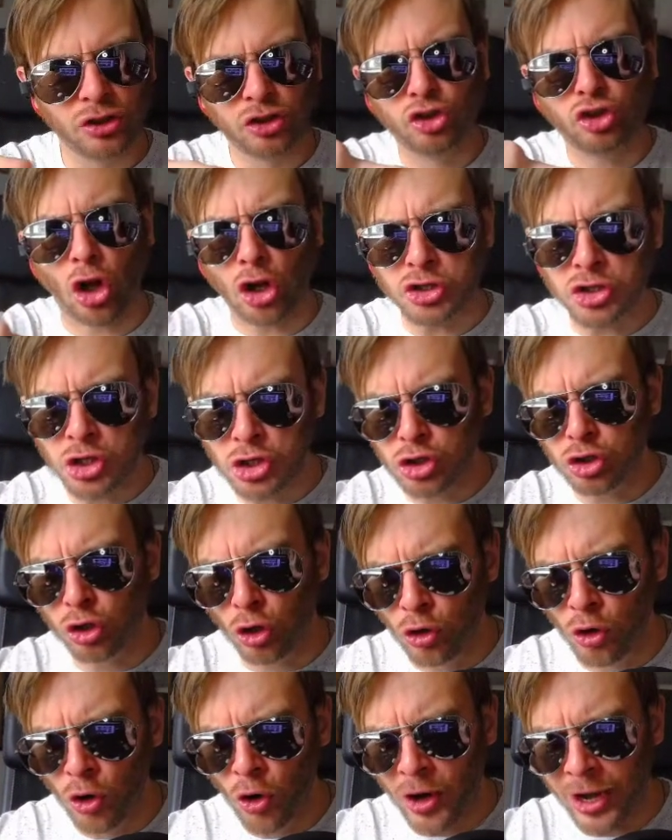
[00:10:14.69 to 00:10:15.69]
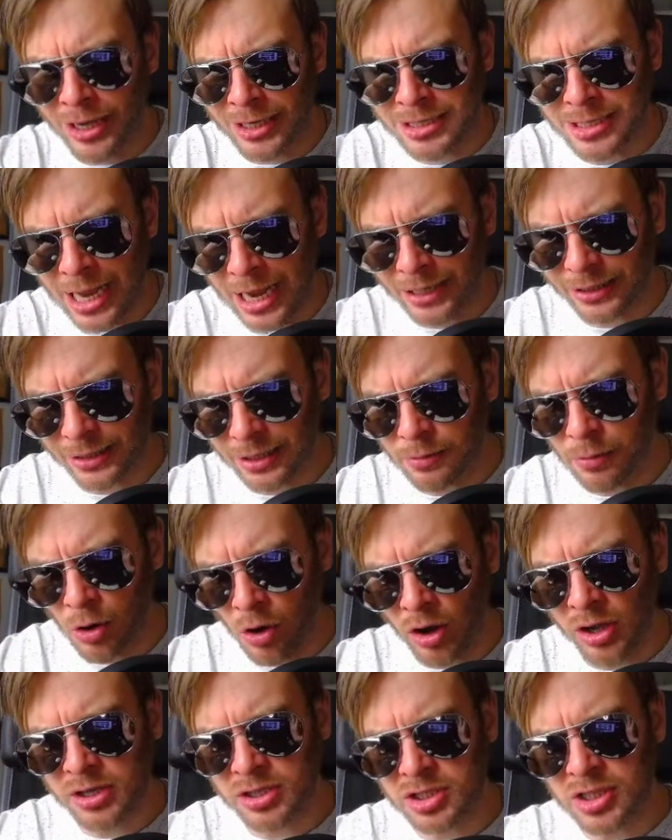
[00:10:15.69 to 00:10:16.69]
doesn't do exactly
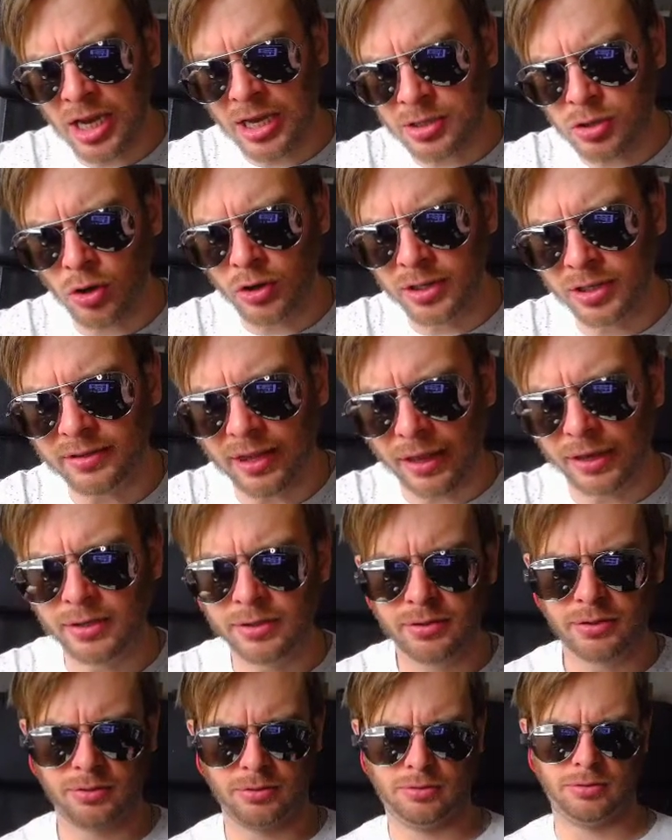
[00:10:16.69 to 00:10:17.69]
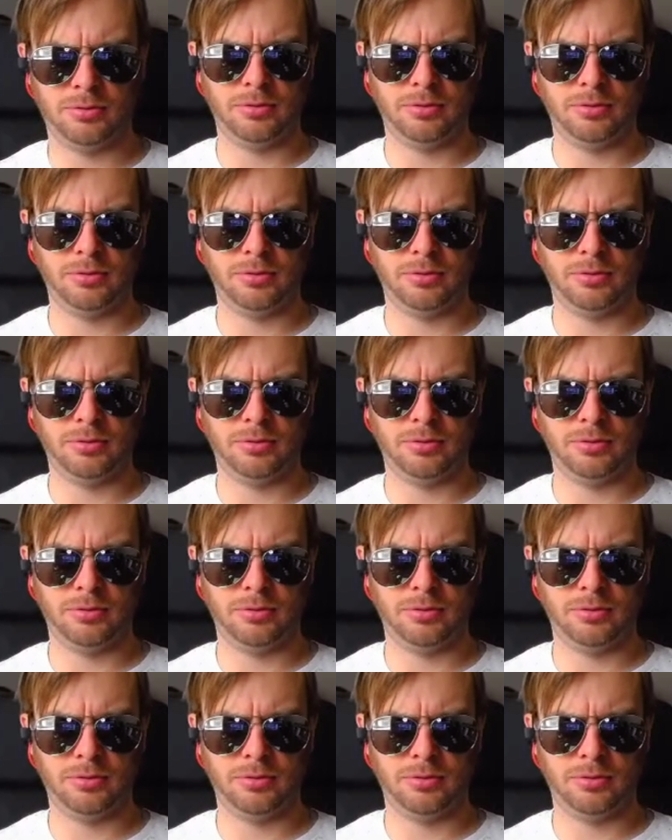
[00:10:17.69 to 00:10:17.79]
what it says on the tin.